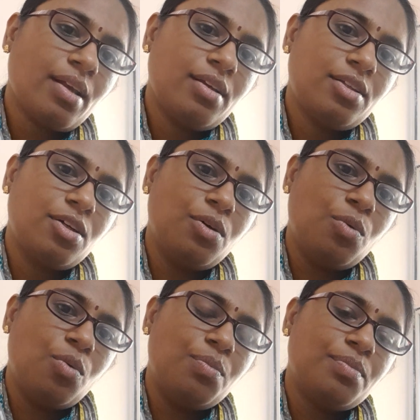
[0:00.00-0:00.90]

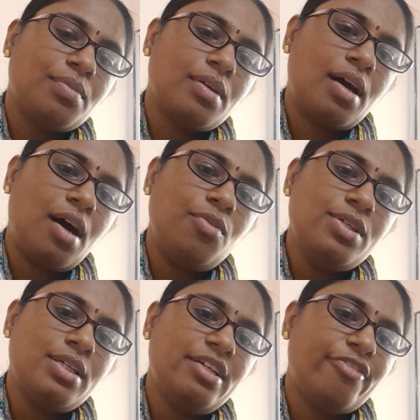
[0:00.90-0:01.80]
So how
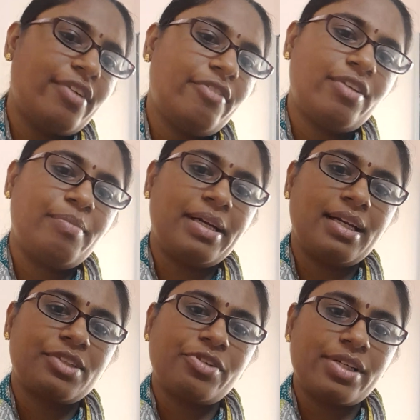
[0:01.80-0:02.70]
is it different from
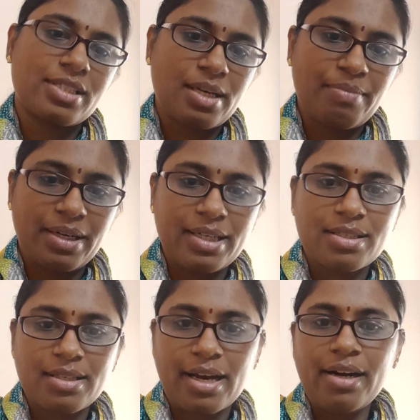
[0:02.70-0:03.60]
intellectual disability
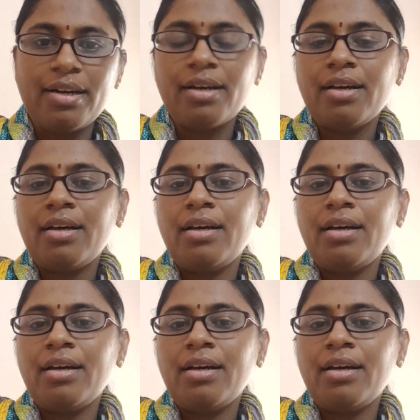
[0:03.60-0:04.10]
is that